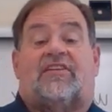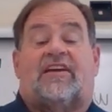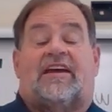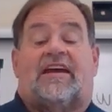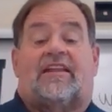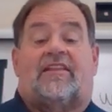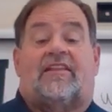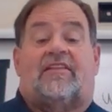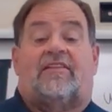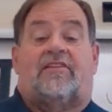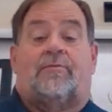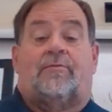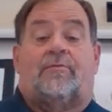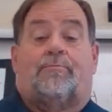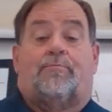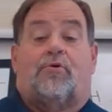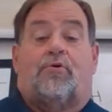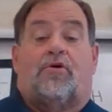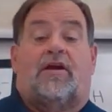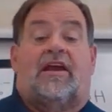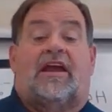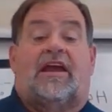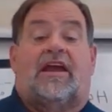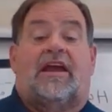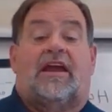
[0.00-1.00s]
that the
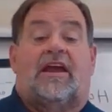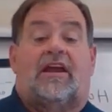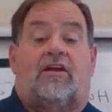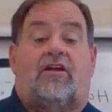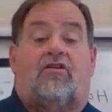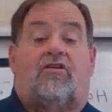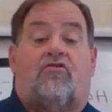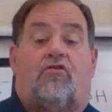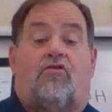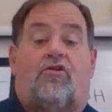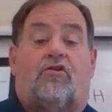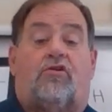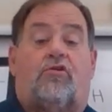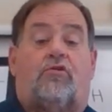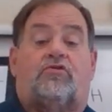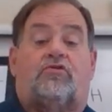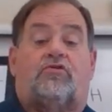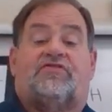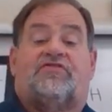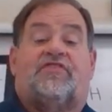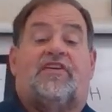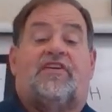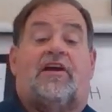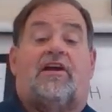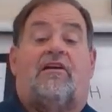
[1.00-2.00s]
brain
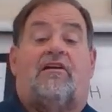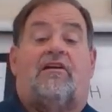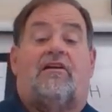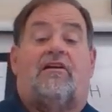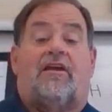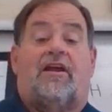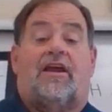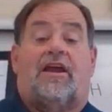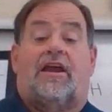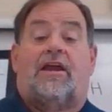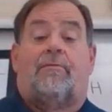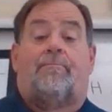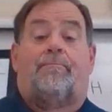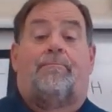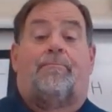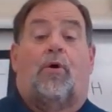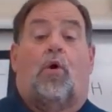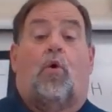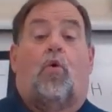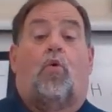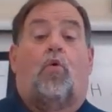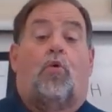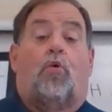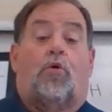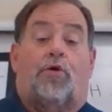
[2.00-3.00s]
grows very
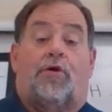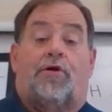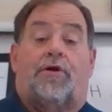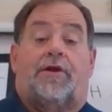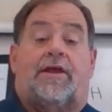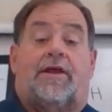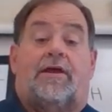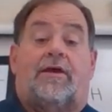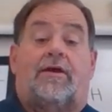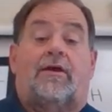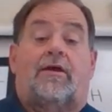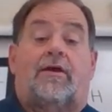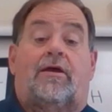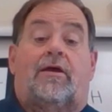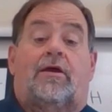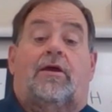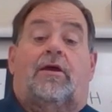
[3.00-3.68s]
bored